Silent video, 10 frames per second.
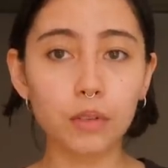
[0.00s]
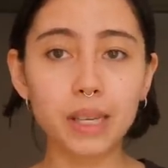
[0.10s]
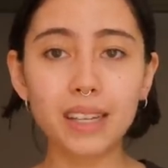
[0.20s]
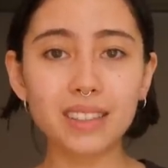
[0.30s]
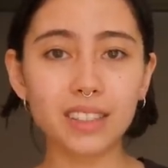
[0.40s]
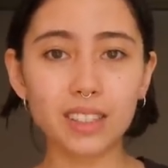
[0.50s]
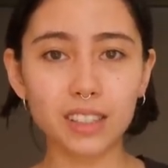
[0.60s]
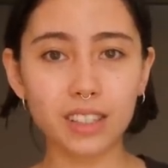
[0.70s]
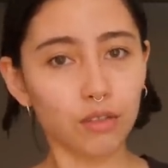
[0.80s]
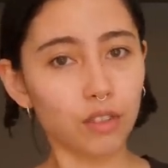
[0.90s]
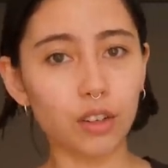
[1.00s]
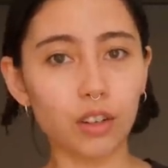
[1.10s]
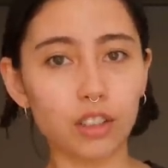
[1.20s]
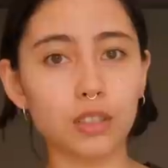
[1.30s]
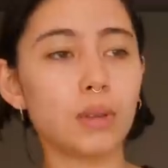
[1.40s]
me, this is definitely
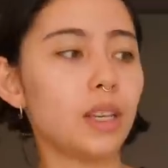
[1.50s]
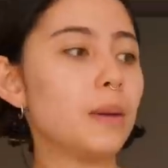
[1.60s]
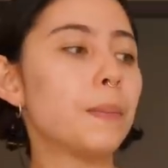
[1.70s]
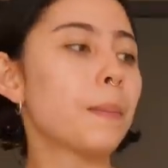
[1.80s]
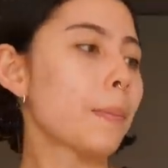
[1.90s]
going to be